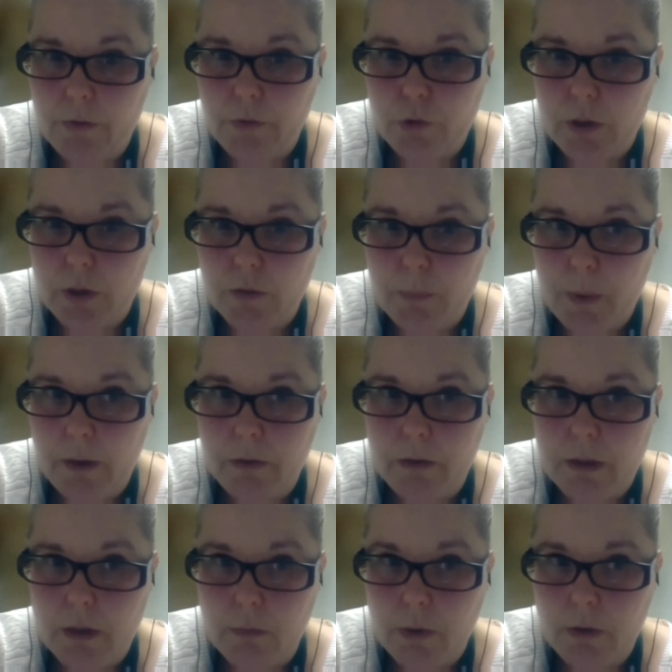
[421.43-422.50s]
of
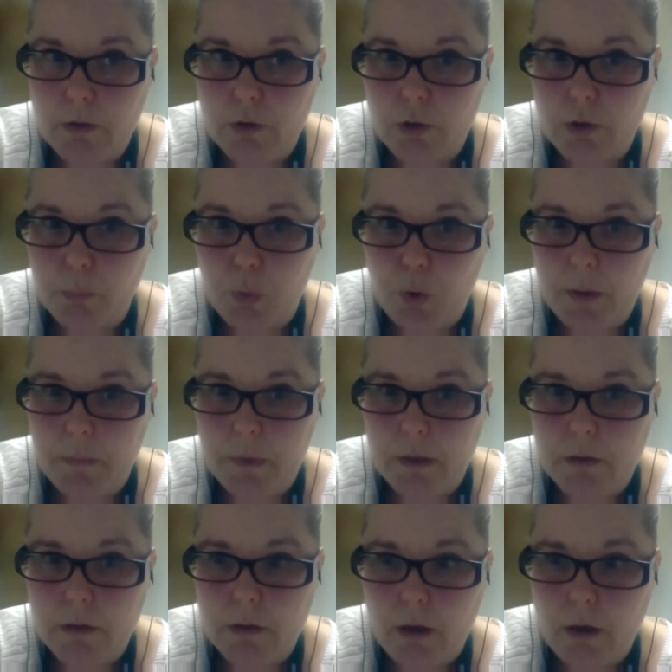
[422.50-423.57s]
transparency around the
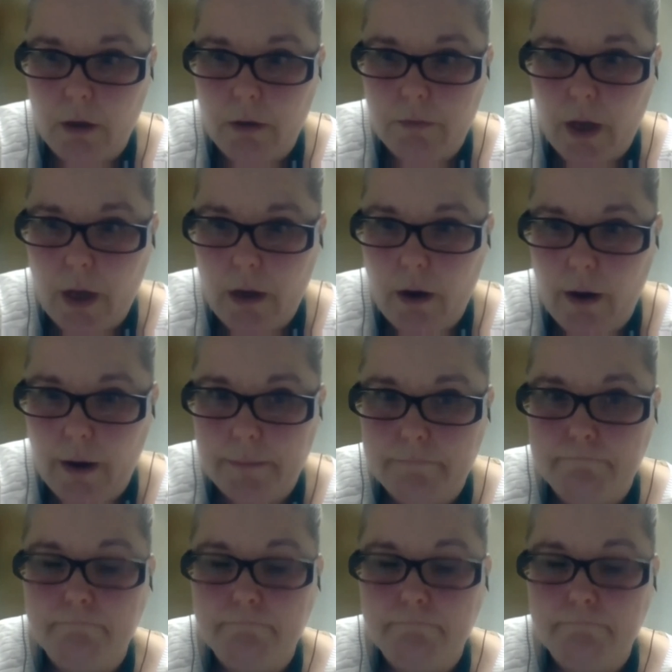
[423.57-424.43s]
deployment of AI